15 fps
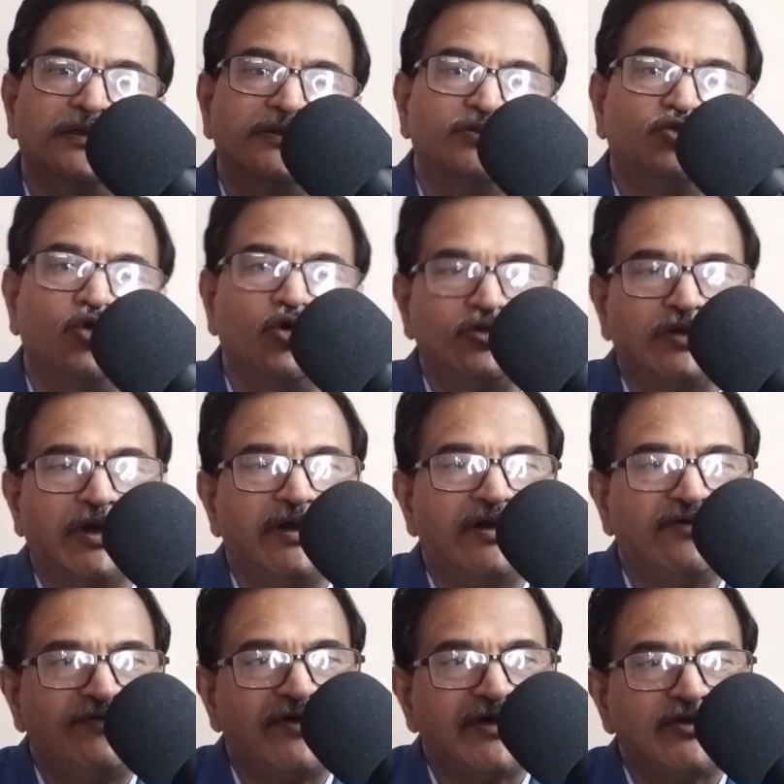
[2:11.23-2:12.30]
those kind
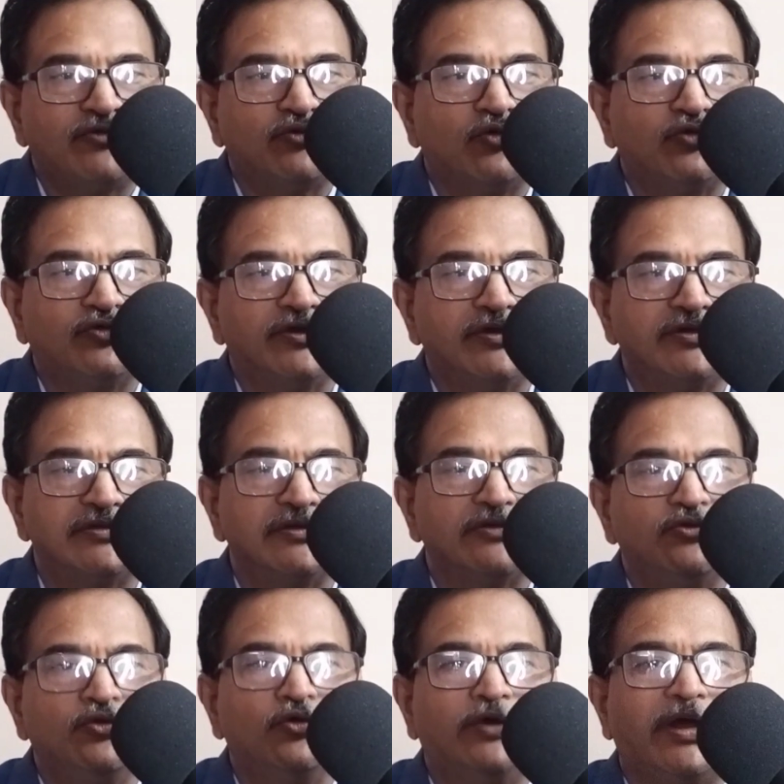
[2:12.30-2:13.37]
of a resources.
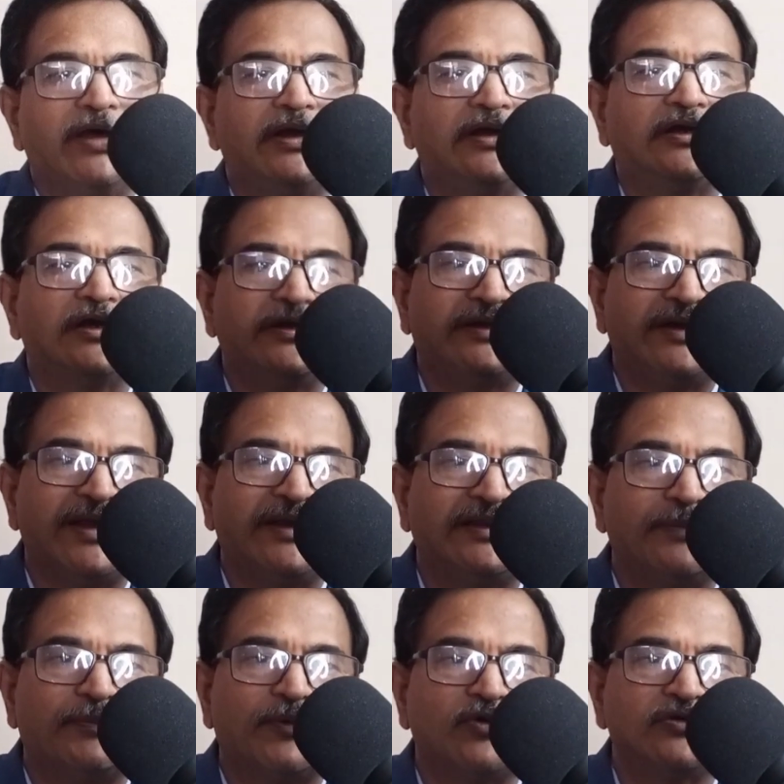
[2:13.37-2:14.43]
You directly take the
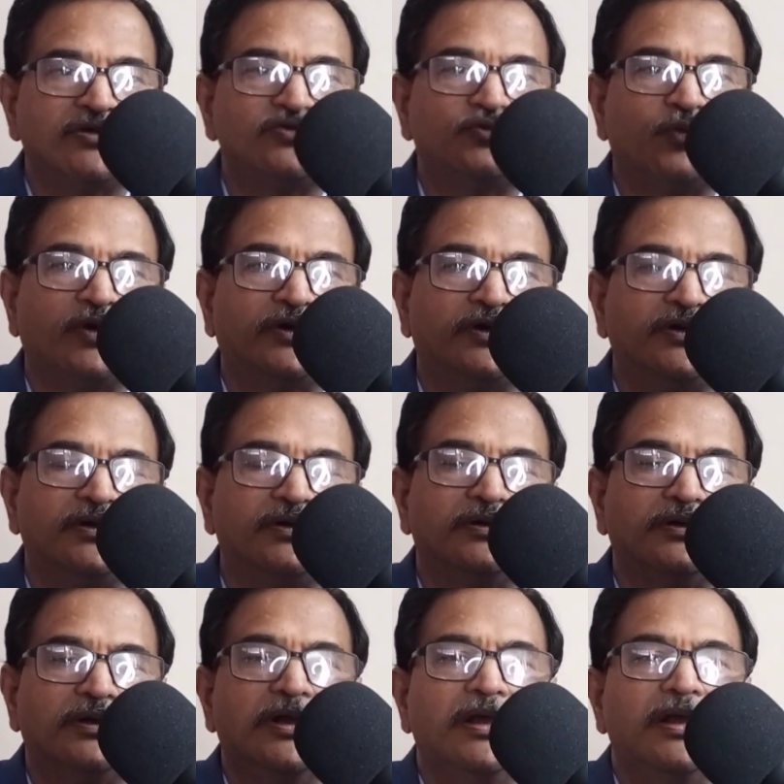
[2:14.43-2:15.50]
processed water
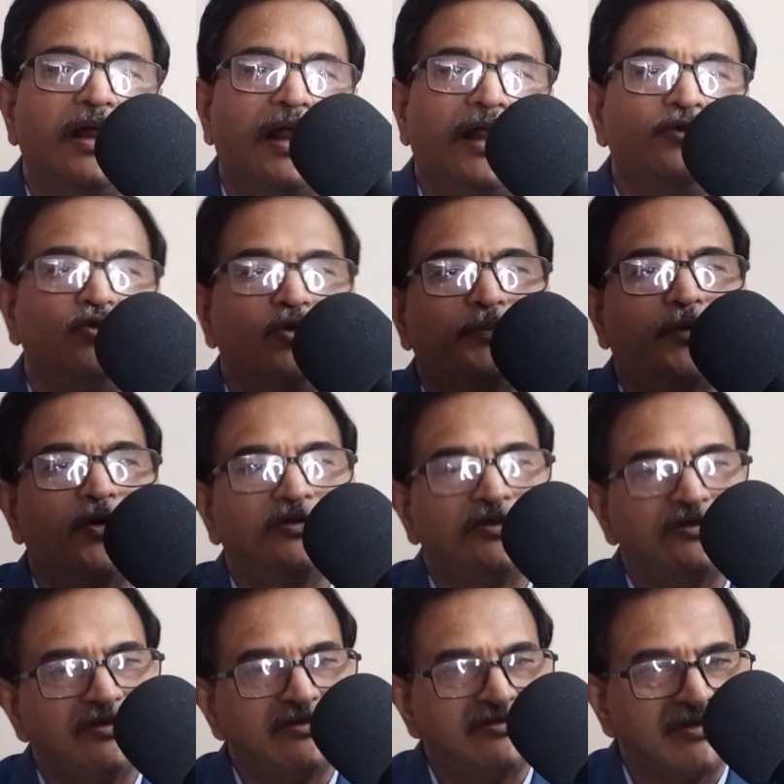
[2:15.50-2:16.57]
and your
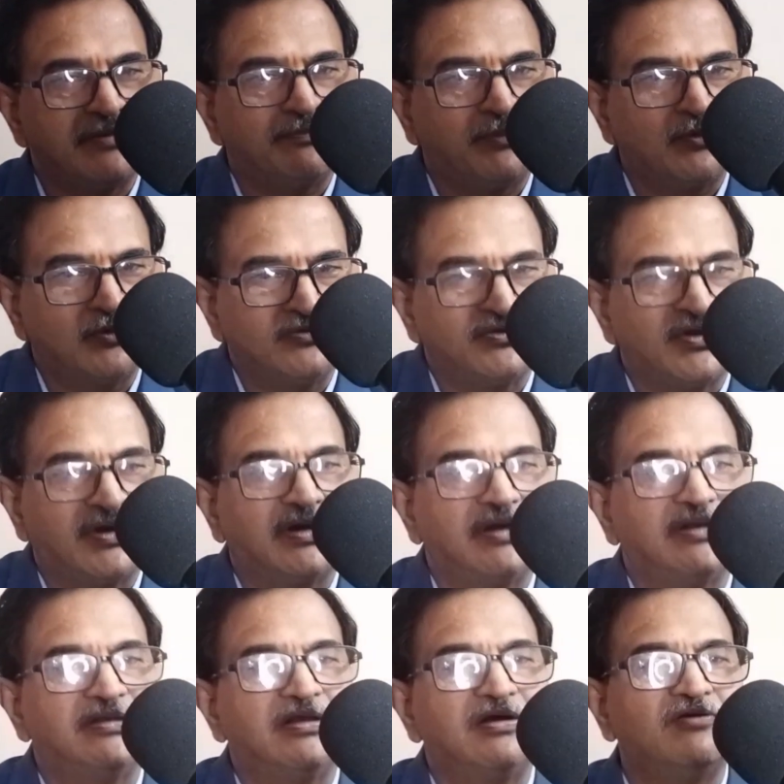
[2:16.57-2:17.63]
process is simple,
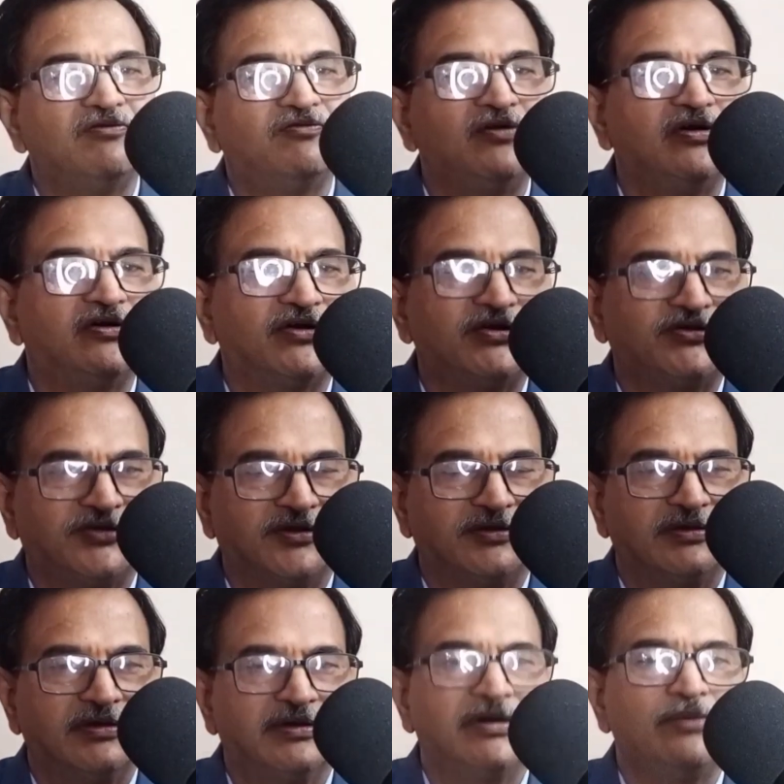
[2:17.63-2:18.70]
generally the filtration,
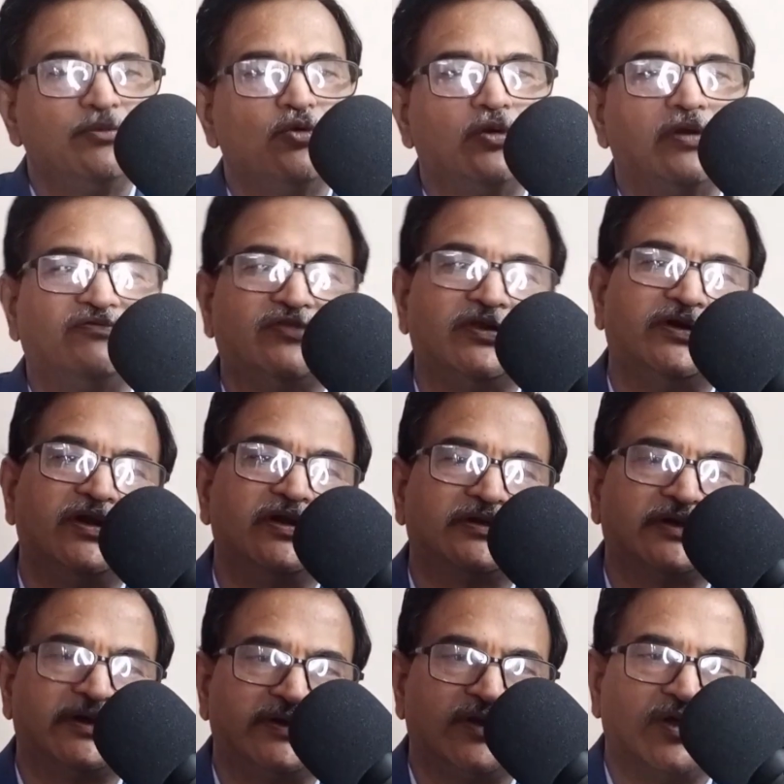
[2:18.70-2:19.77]
removal of the dirt
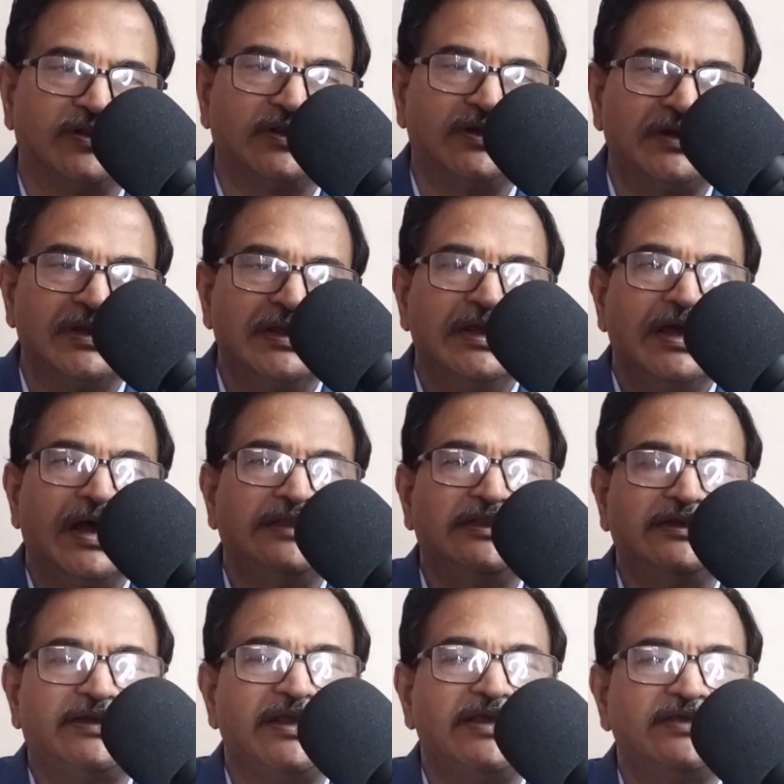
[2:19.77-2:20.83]
and all that, and the
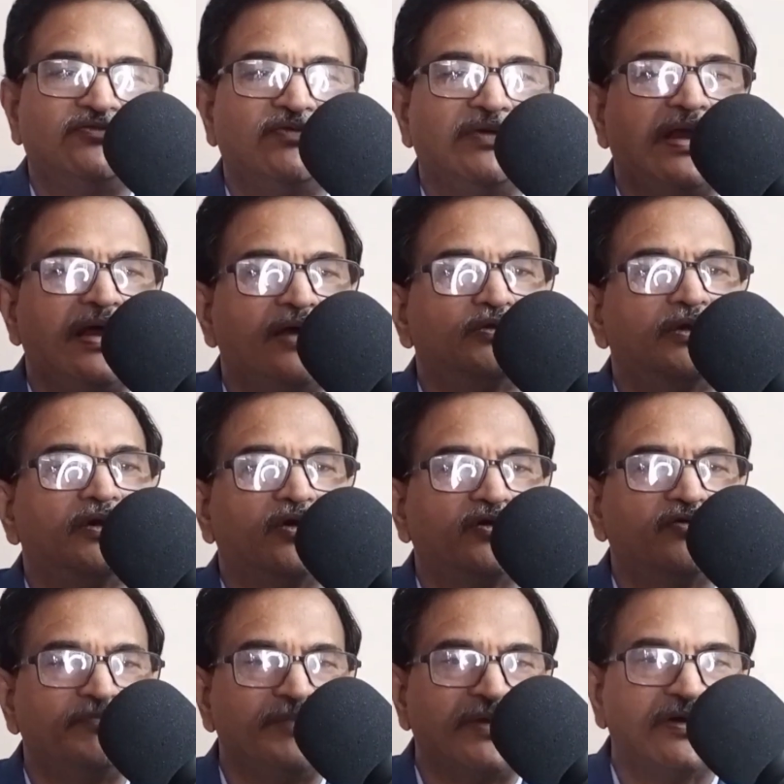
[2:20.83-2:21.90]
taste will have a lot
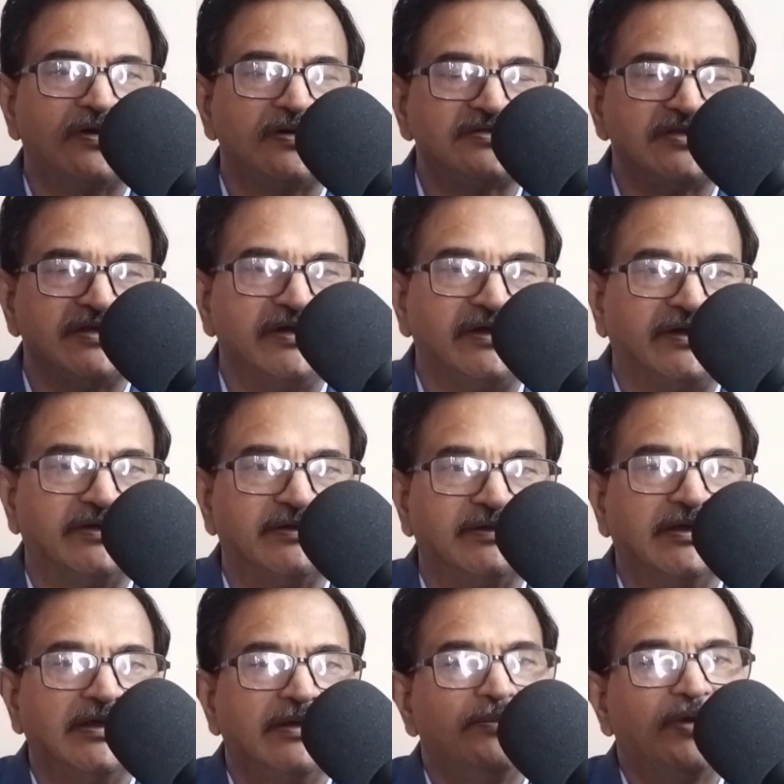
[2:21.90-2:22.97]
of minerals in it
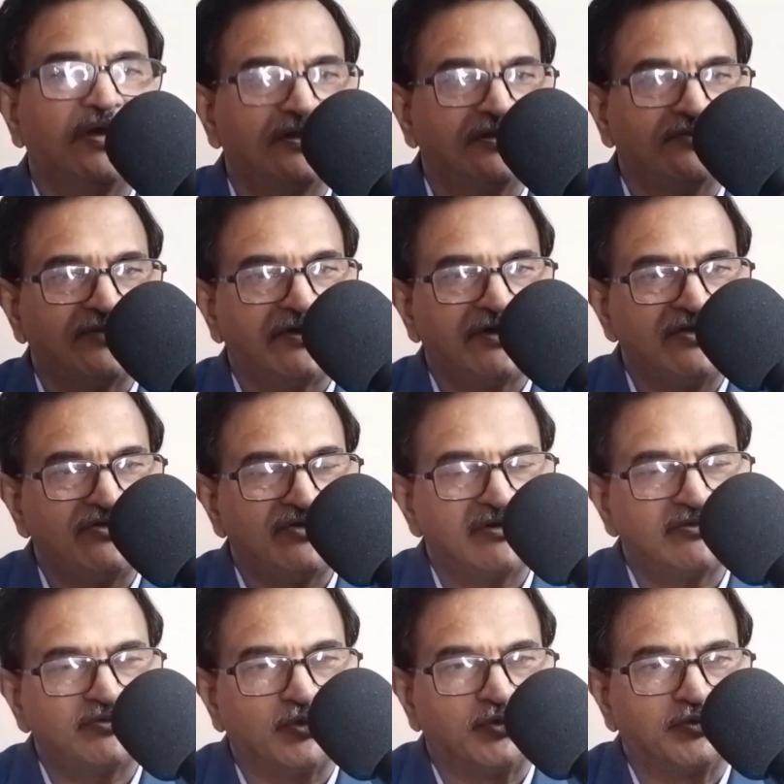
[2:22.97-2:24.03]
because of the natural
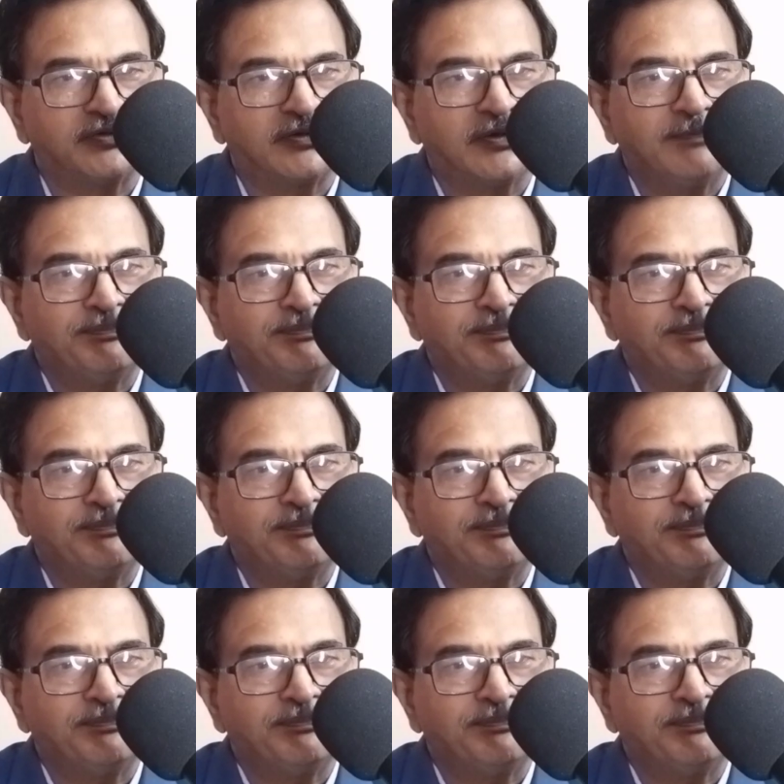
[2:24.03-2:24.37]
source.